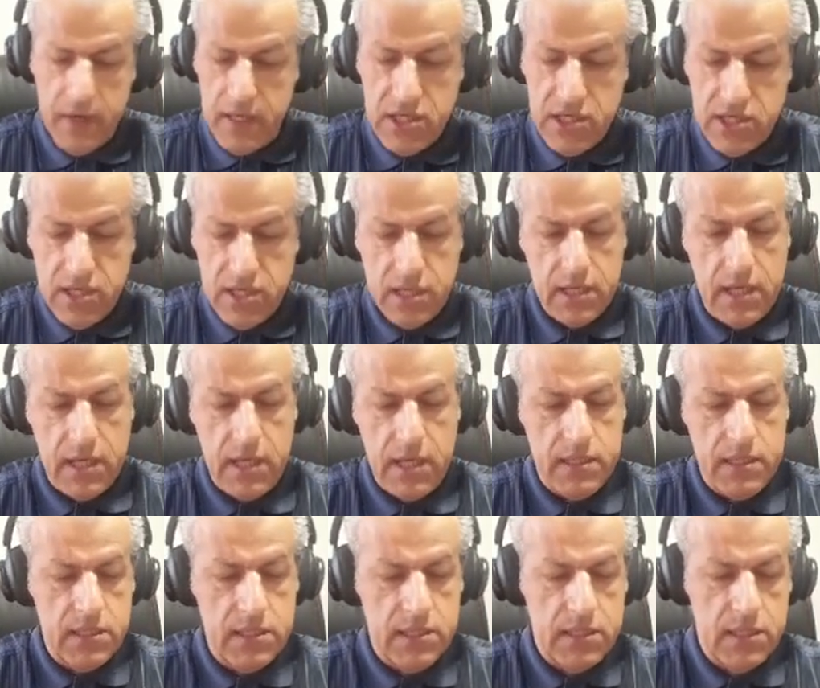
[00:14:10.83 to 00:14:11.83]

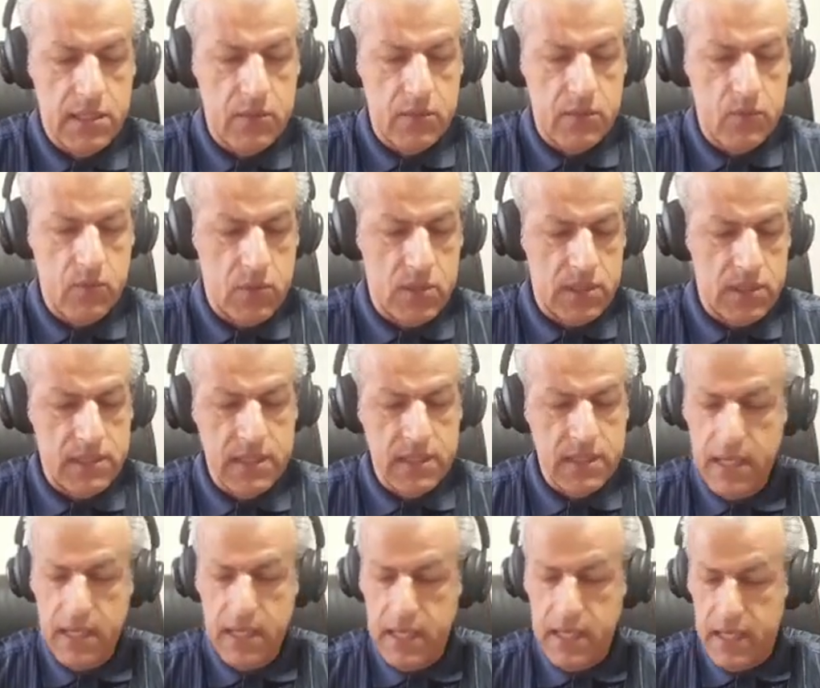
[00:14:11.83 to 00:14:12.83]
condition, which is
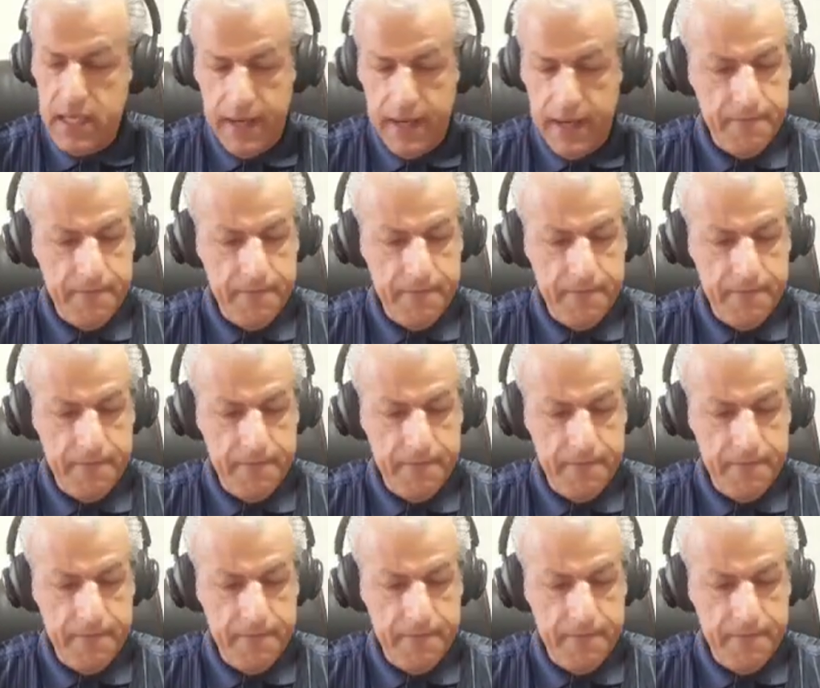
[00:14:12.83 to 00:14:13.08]
here,